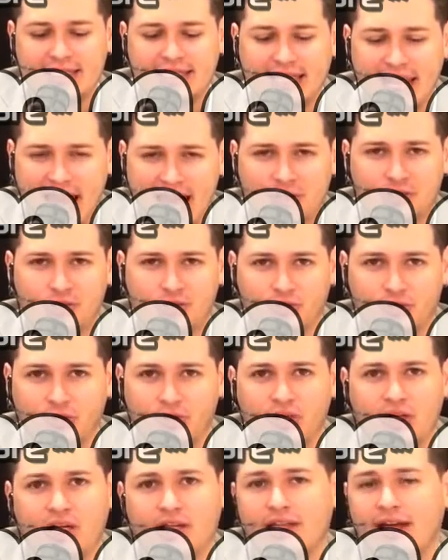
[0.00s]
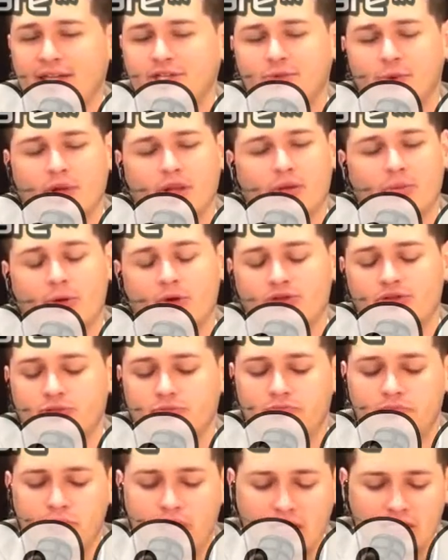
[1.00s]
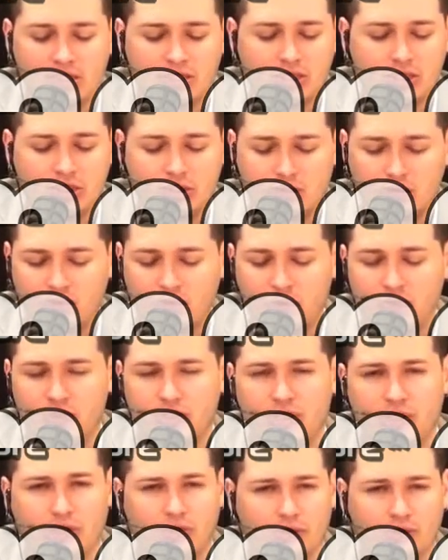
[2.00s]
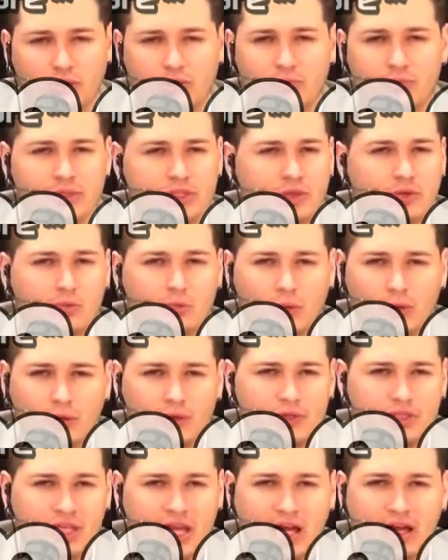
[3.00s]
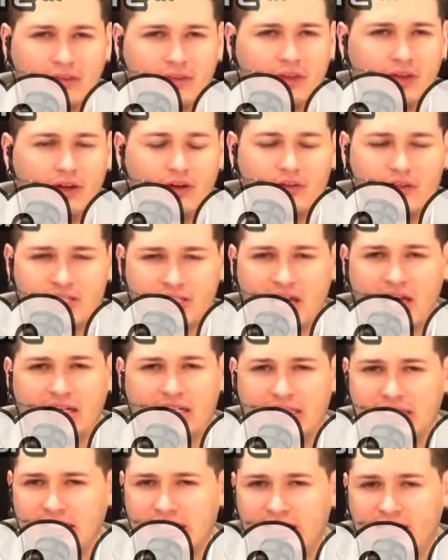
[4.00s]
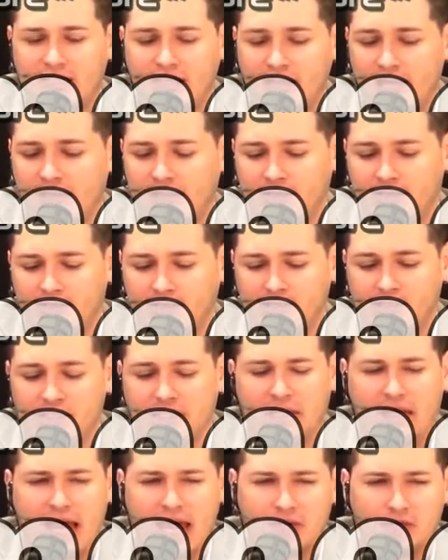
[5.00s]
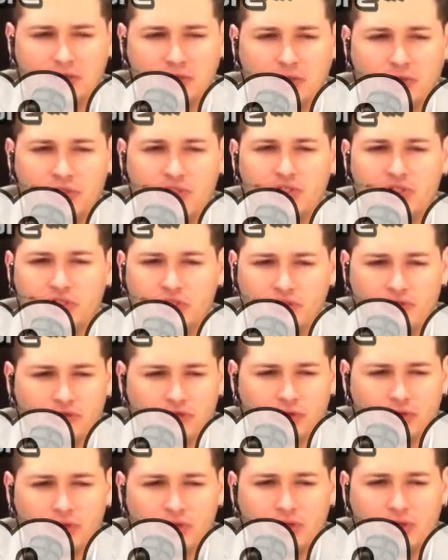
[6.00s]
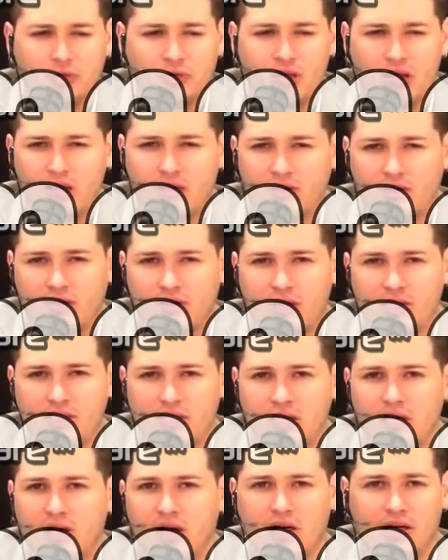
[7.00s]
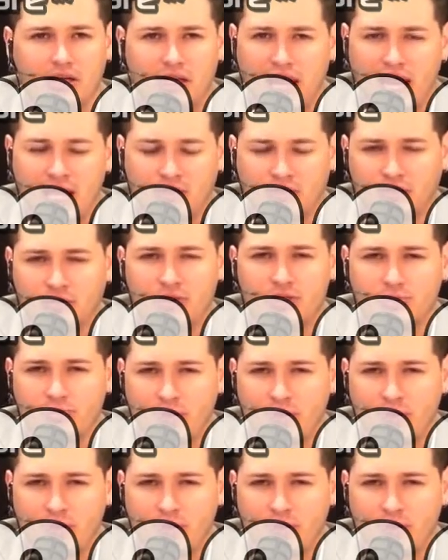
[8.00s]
natural. That's one of the most misused terms and words out there, this idea that anything that's natural is good for you and anything that's unnatural is